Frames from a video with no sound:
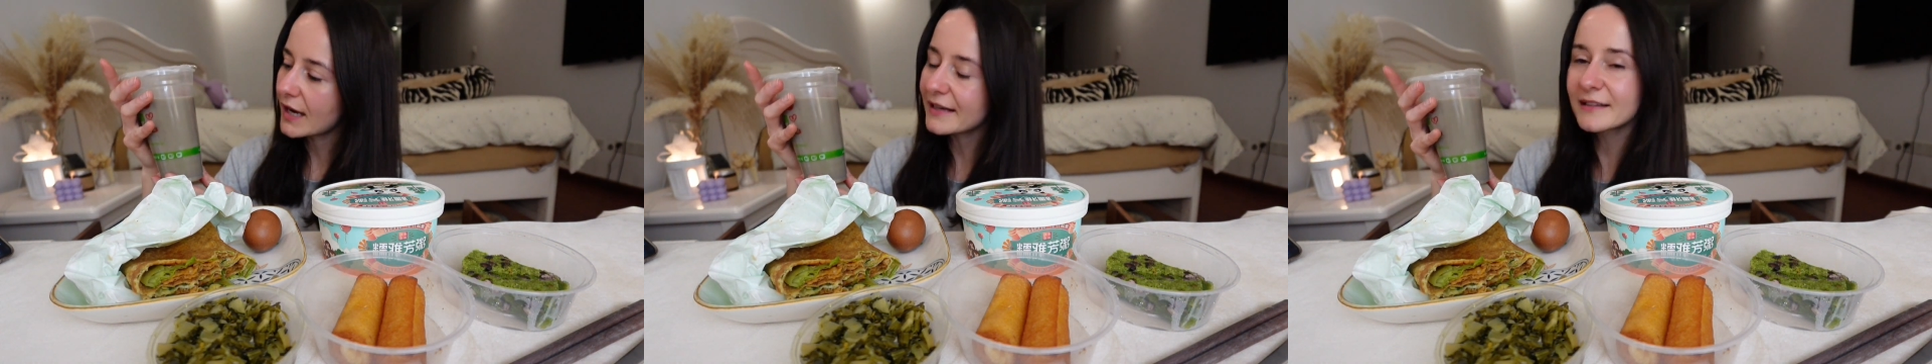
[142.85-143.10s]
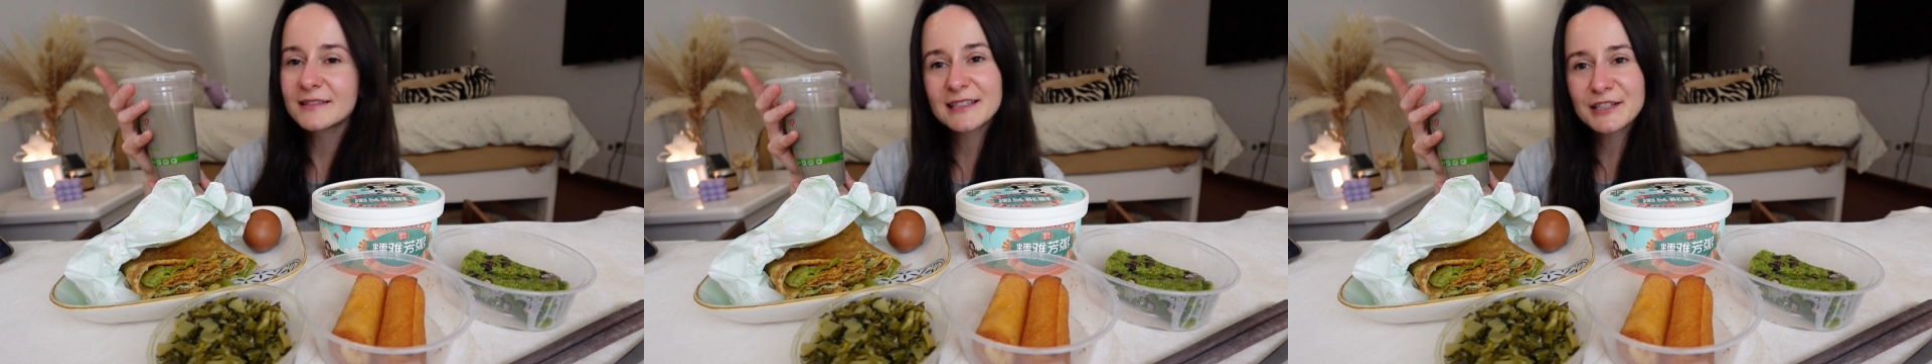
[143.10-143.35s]
I
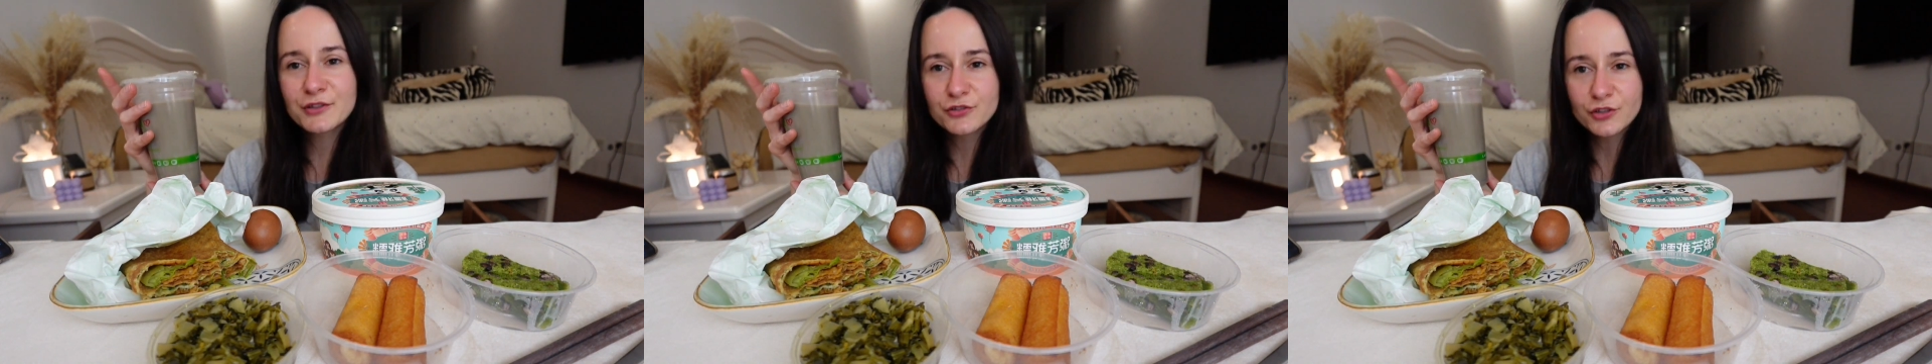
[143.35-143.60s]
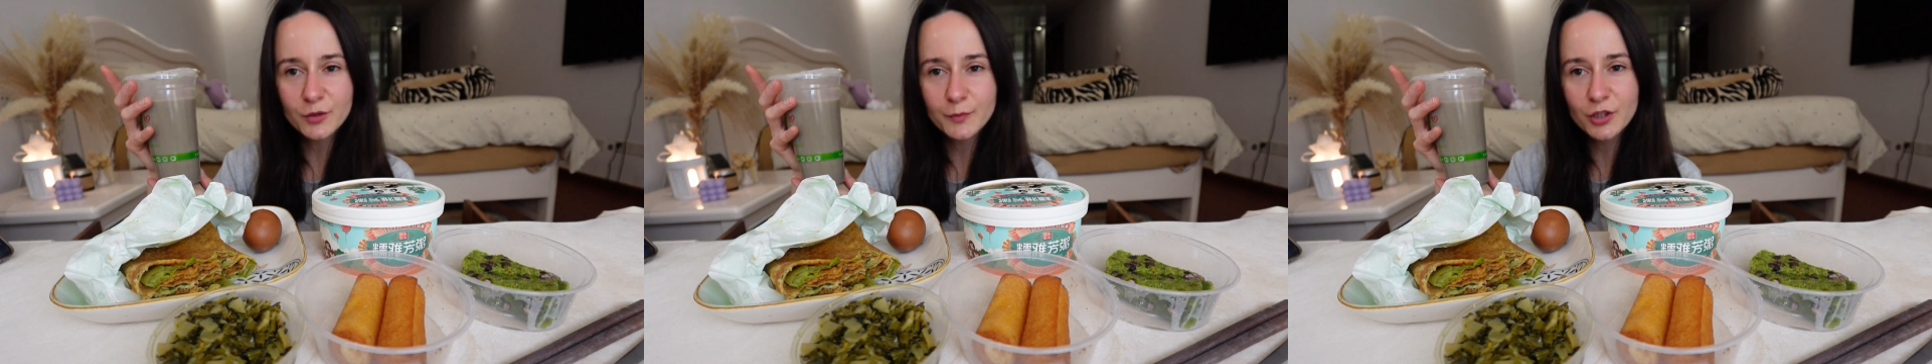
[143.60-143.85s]
can taste the
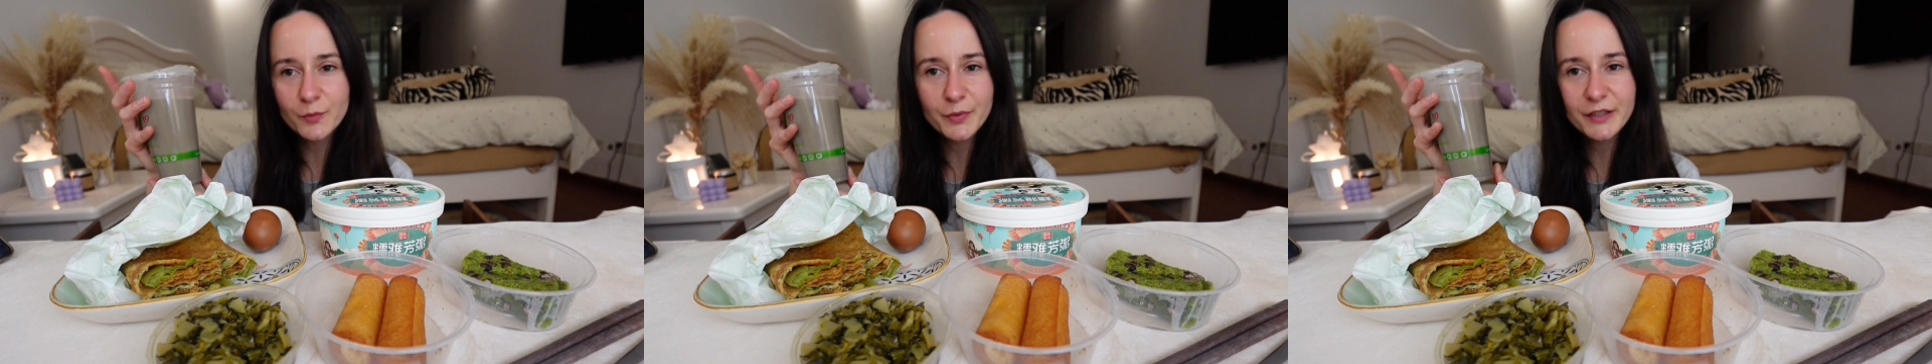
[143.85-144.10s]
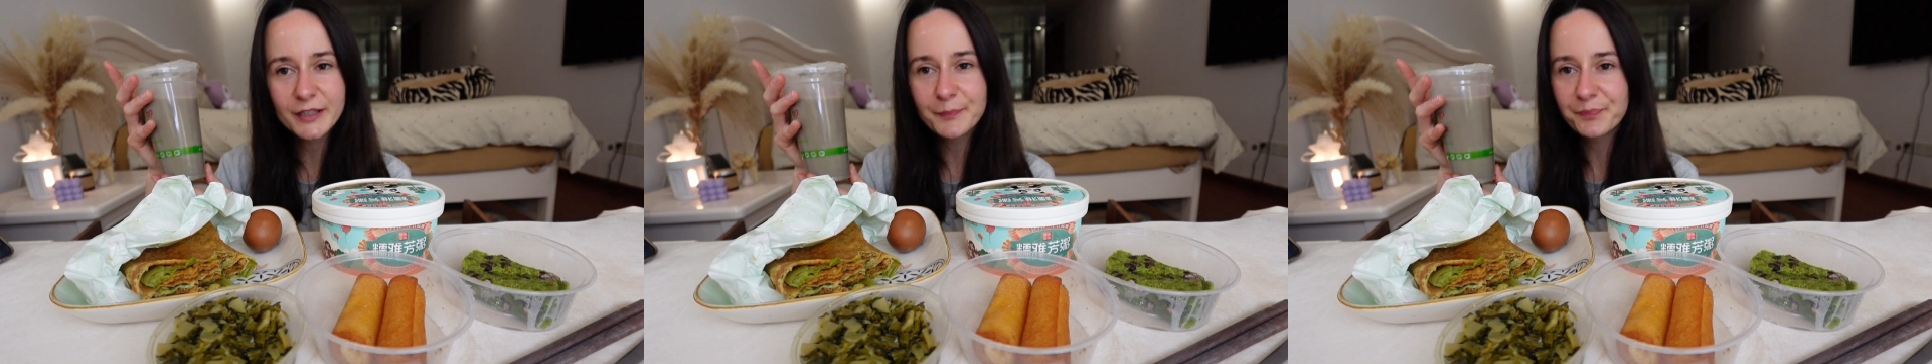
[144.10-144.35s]
soy milk,
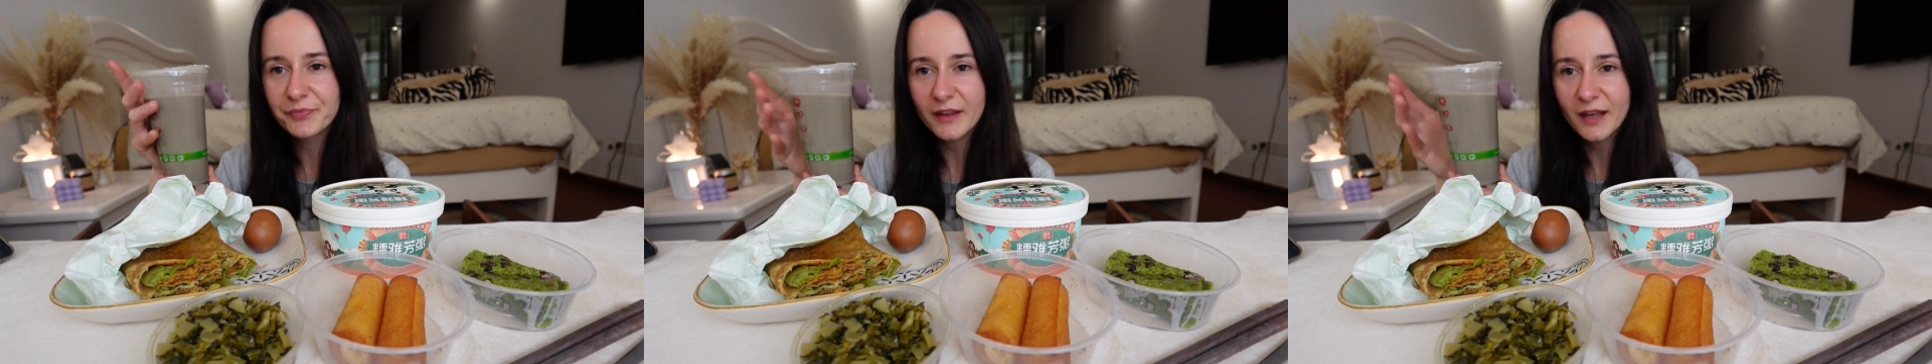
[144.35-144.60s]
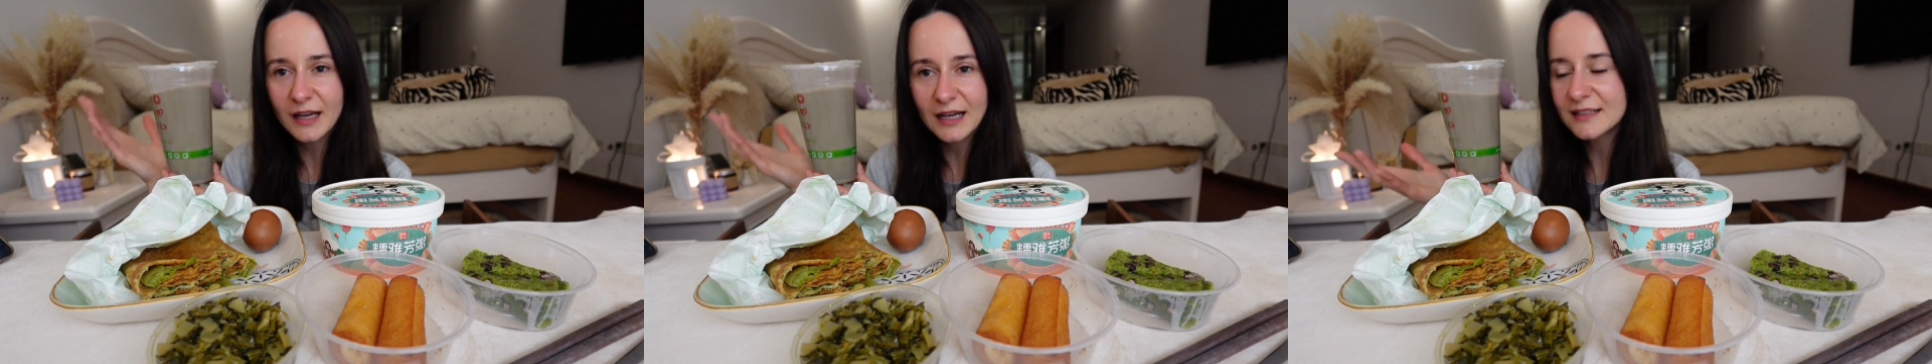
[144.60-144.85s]
but it
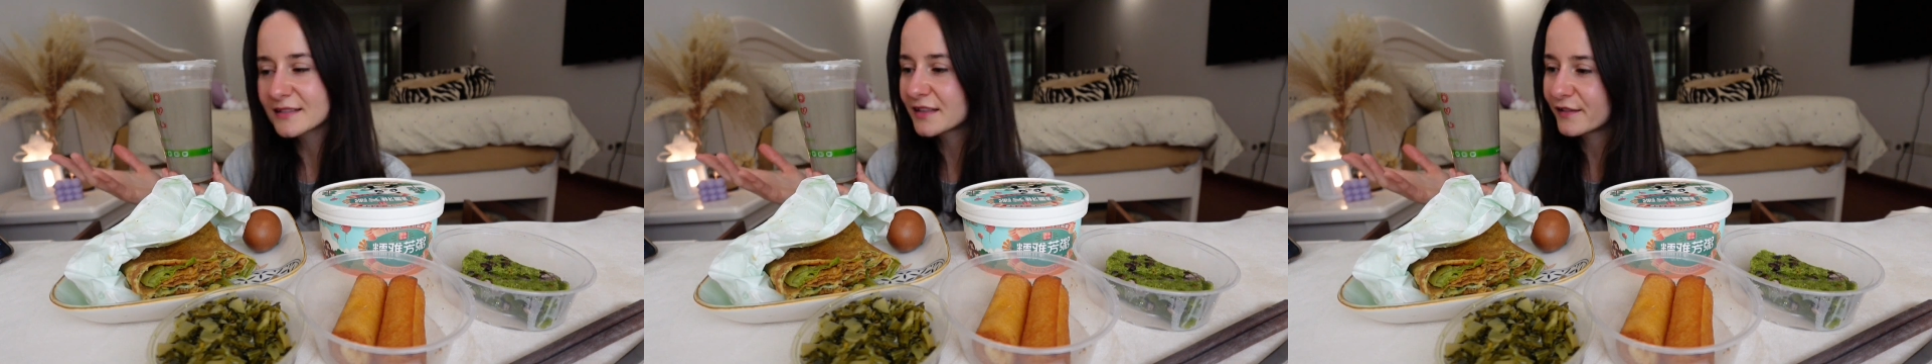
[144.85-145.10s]
has